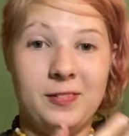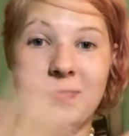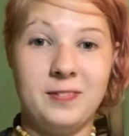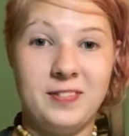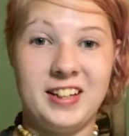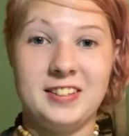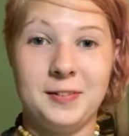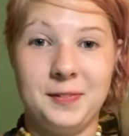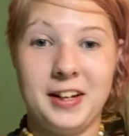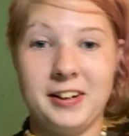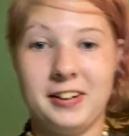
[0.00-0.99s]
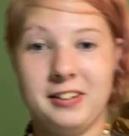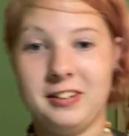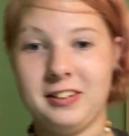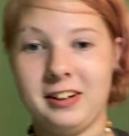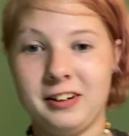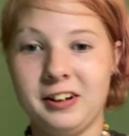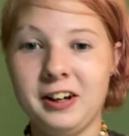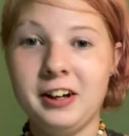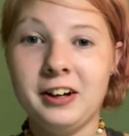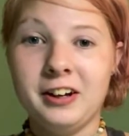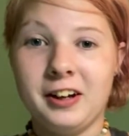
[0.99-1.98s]
make some characters that are
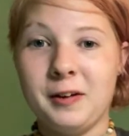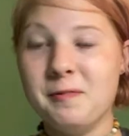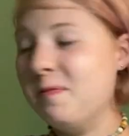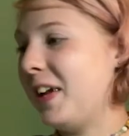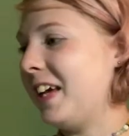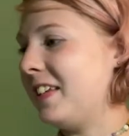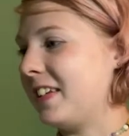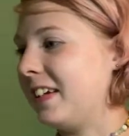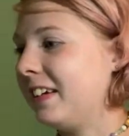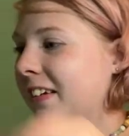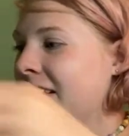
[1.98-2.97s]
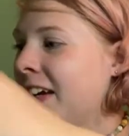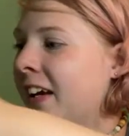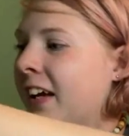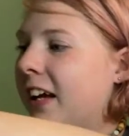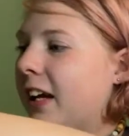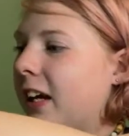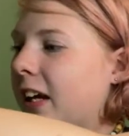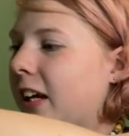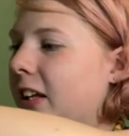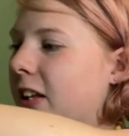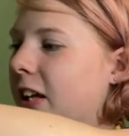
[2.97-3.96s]
amazing.
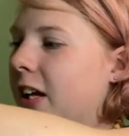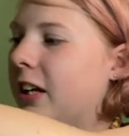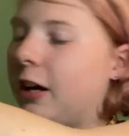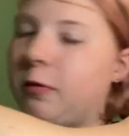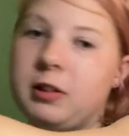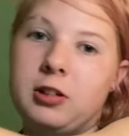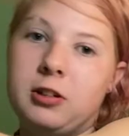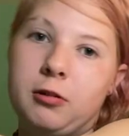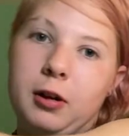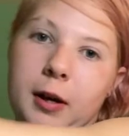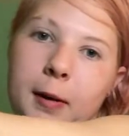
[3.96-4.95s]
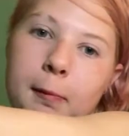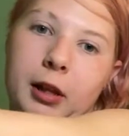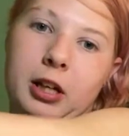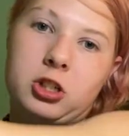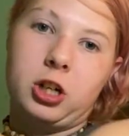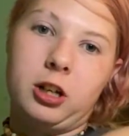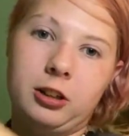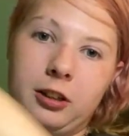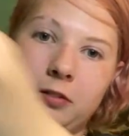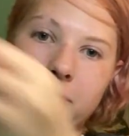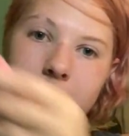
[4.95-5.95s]
And then I would do a blush
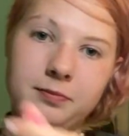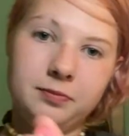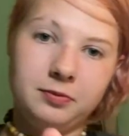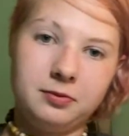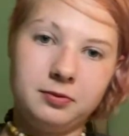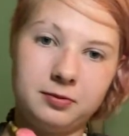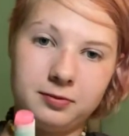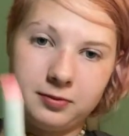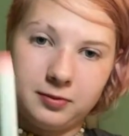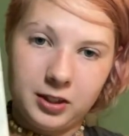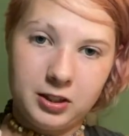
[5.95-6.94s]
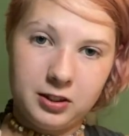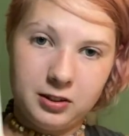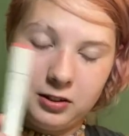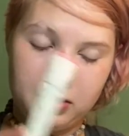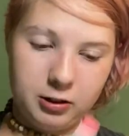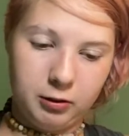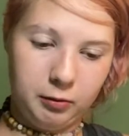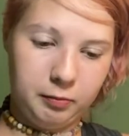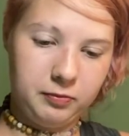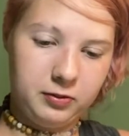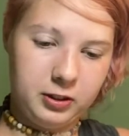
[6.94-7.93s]
color. So
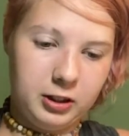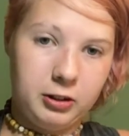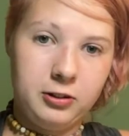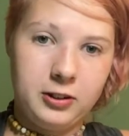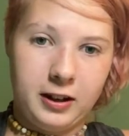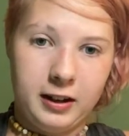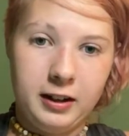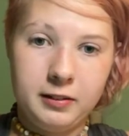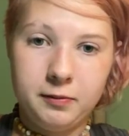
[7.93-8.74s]
there's that.